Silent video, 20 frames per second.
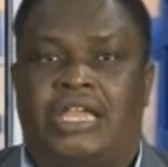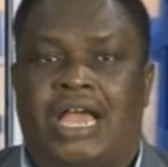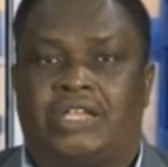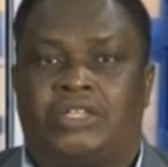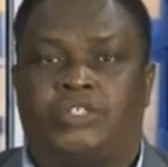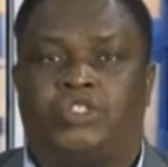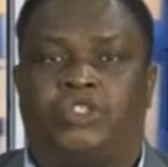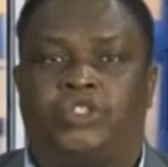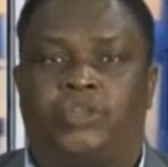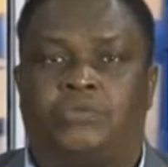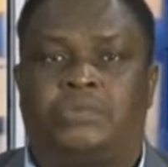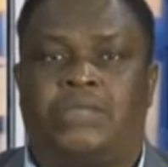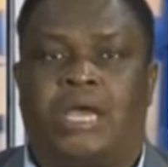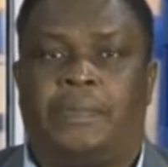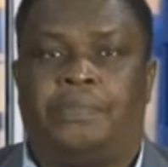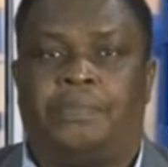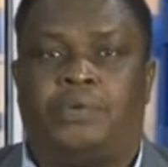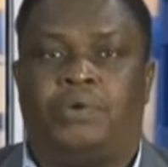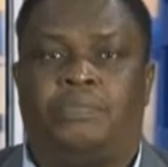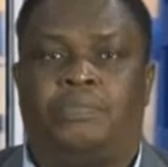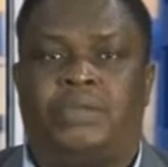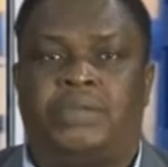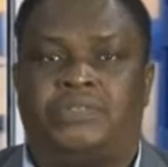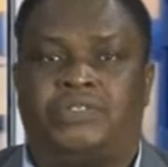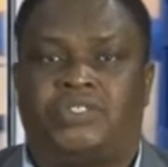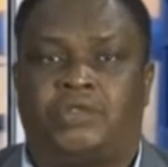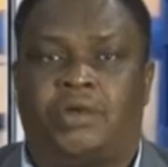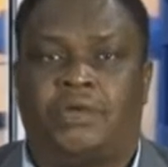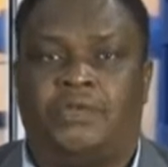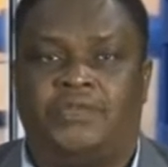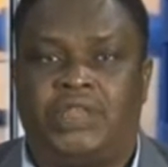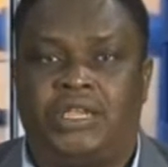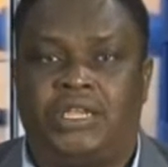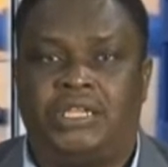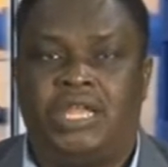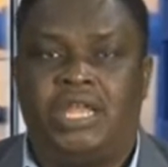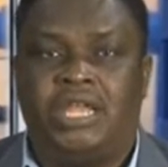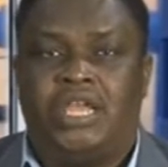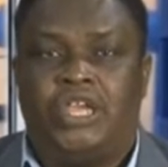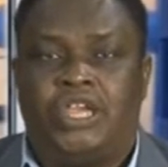assume that problem
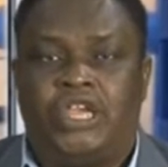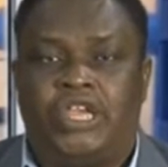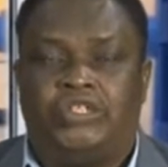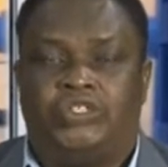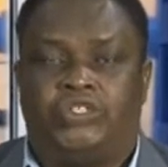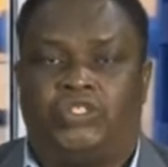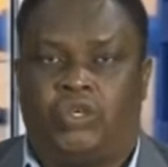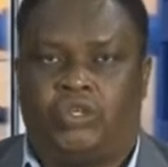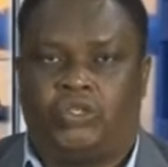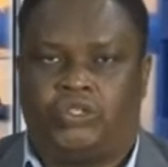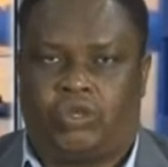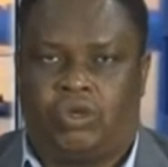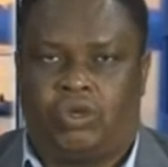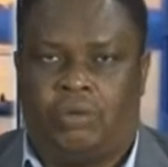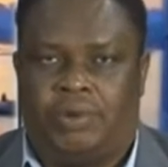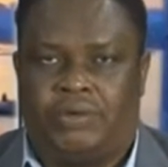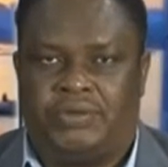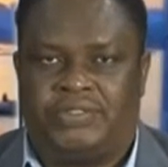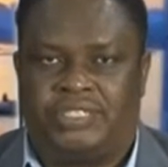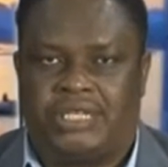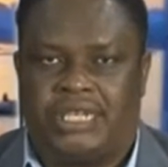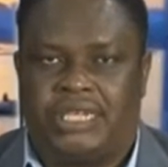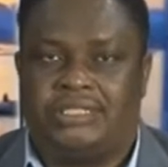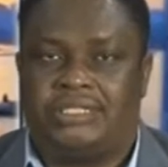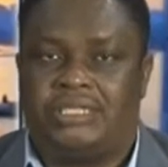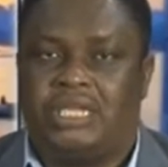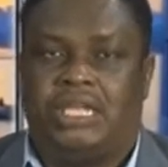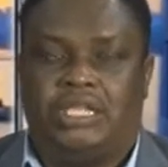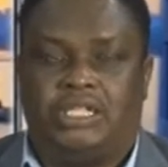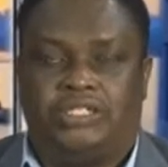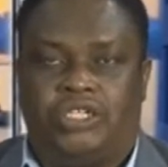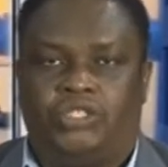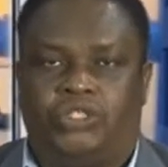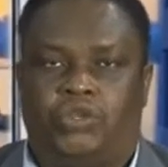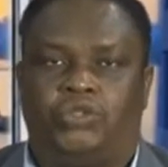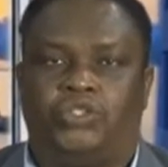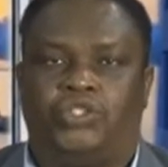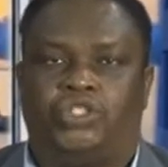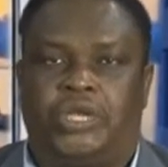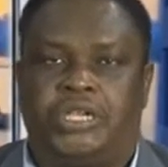solving is just common sense. They
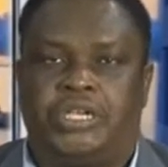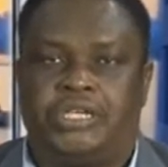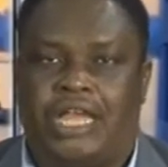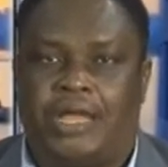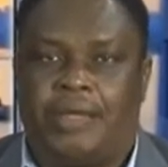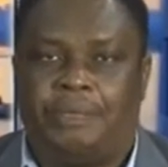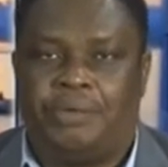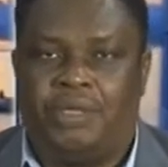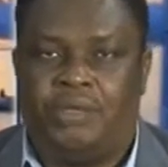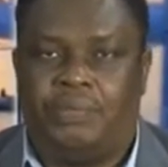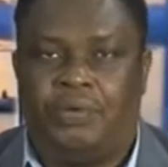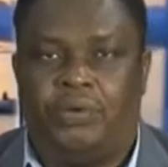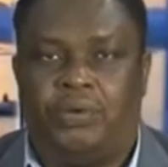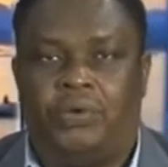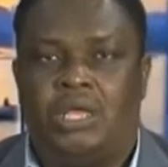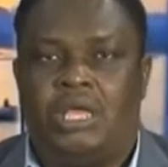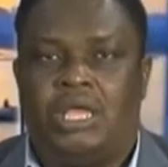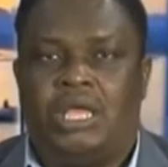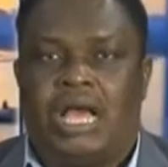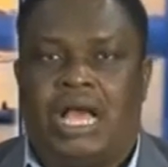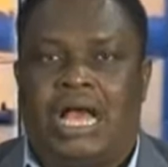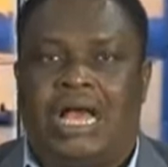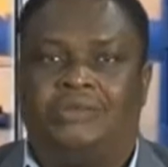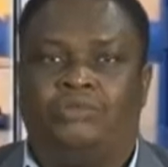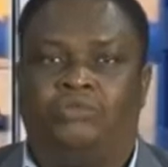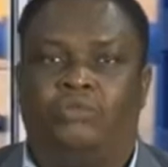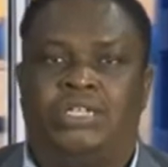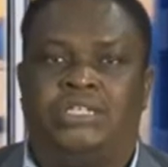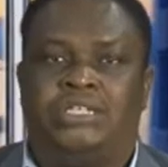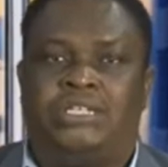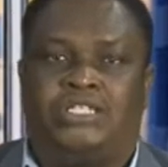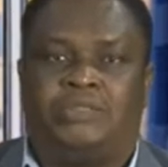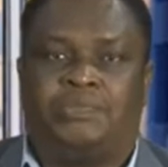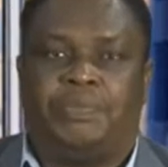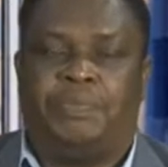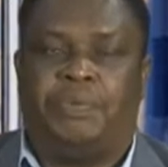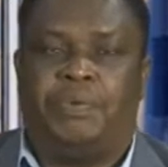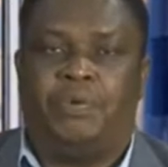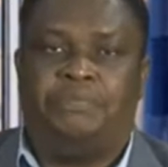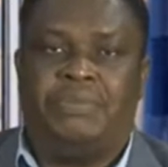don't train their people. And when these
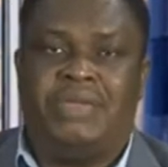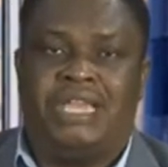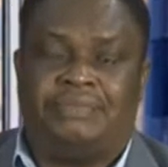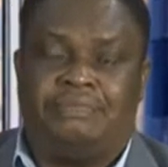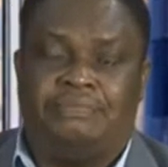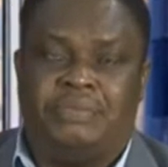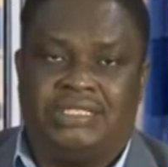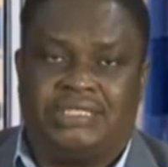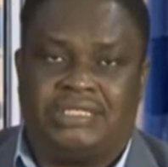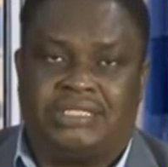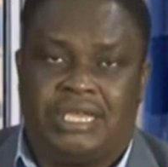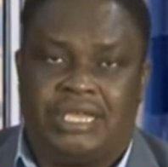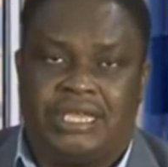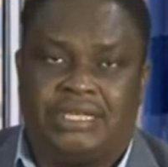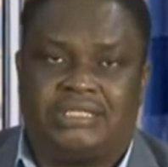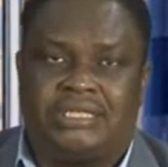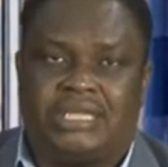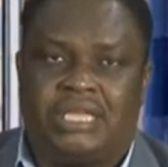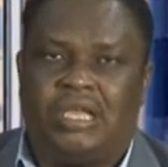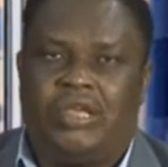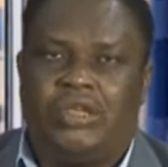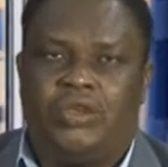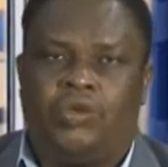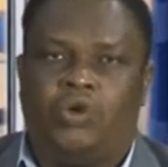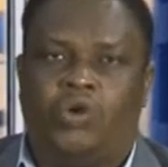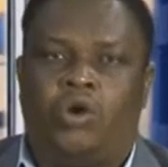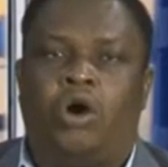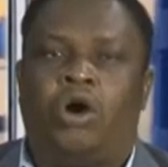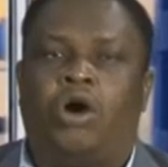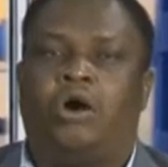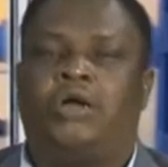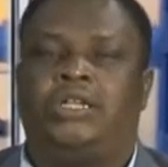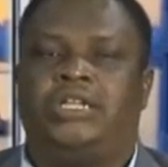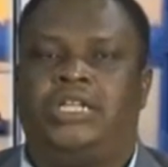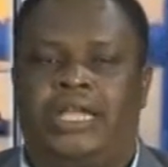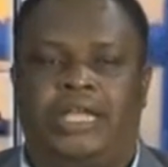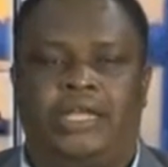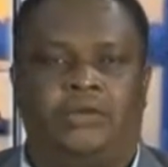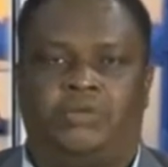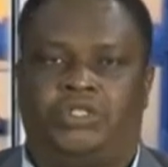people make mistakes, all
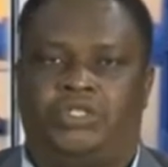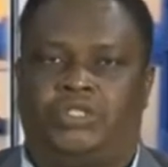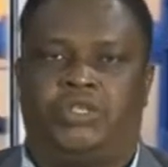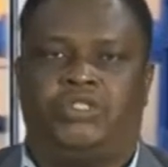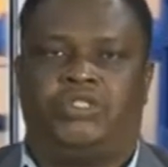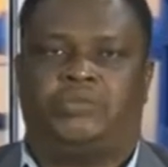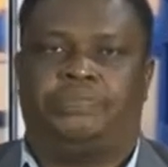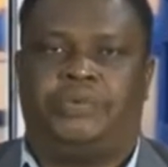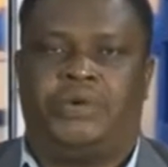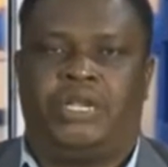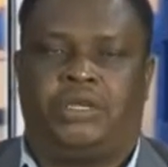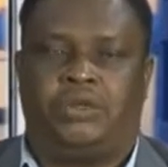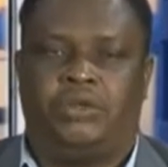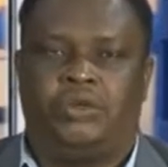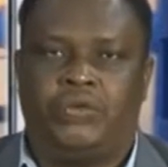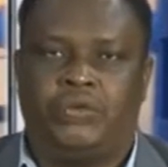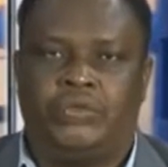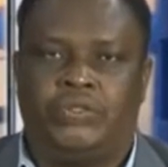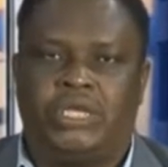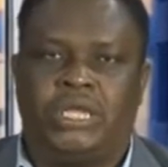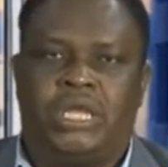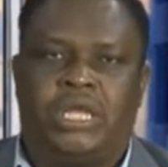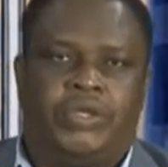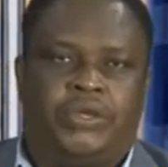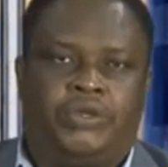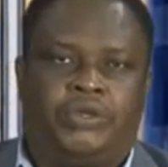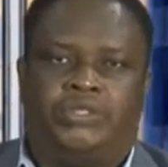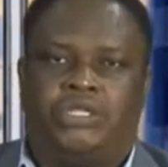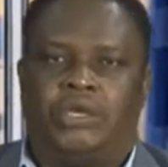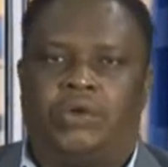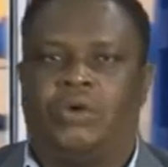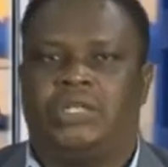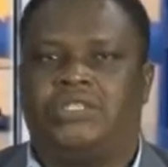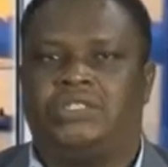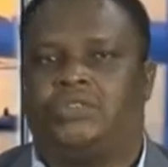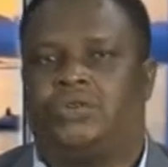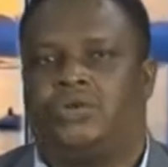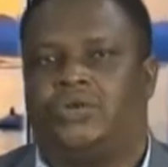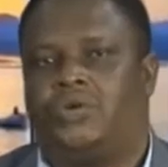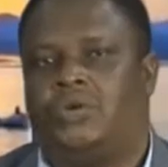hell will just break loose. They
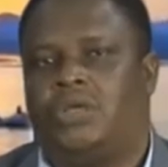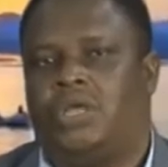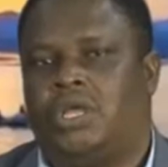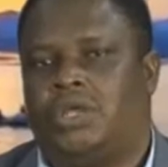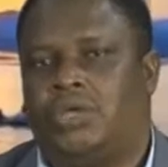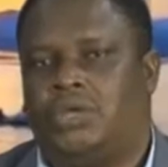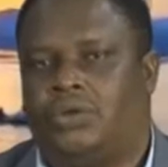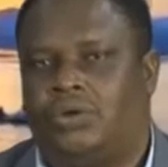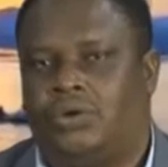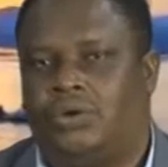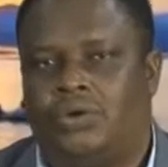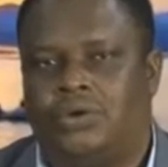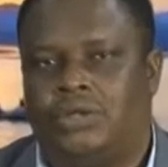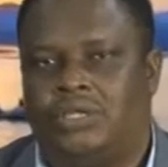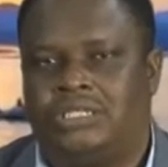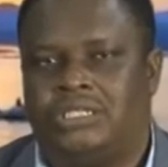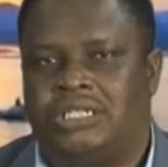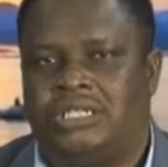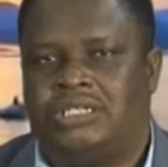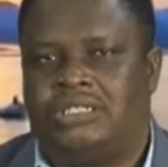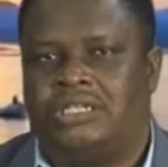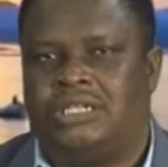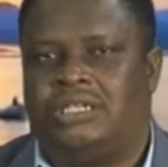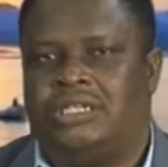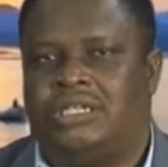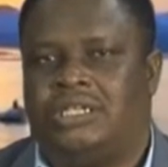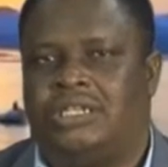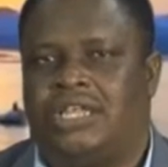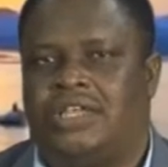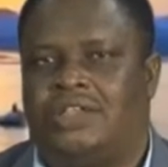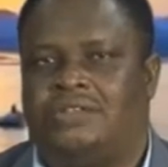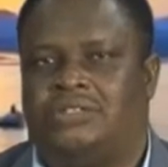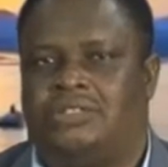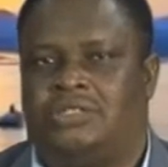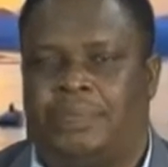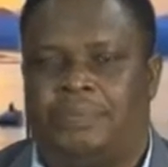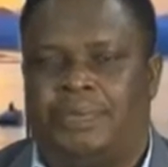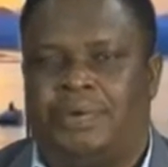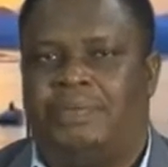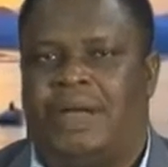want to, they
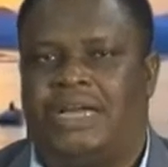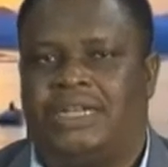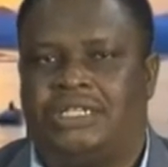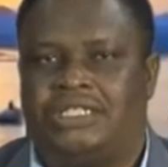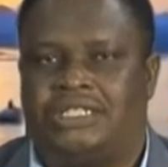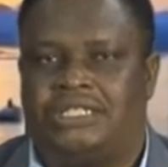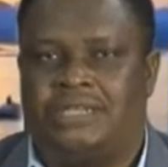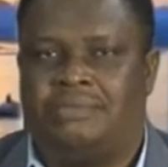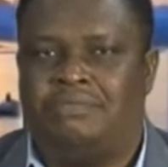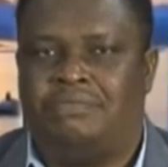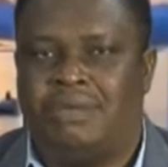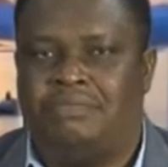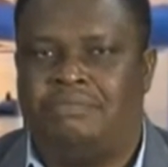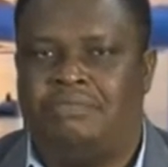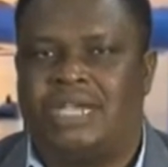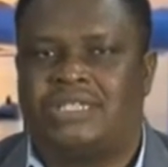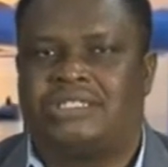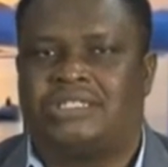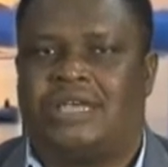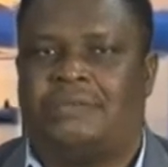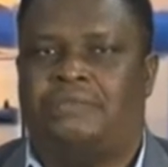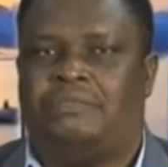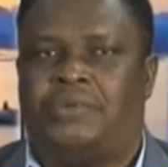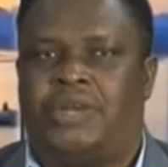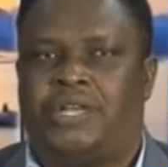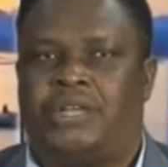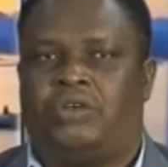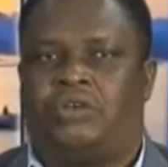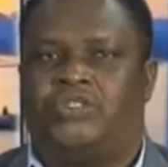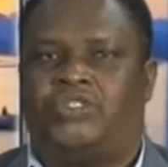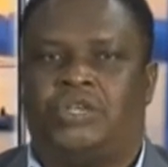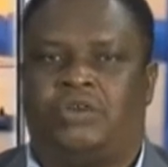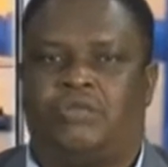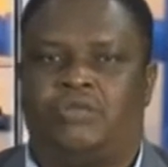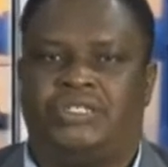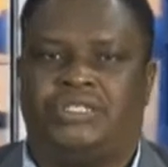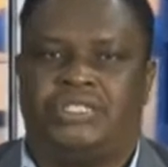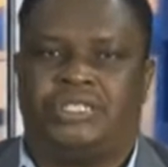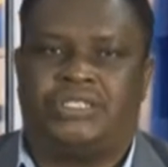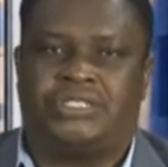reprimand the team members and bring
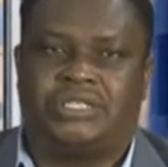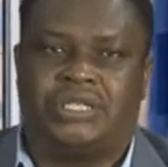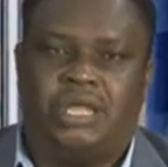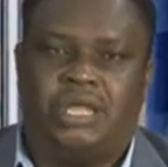consequences,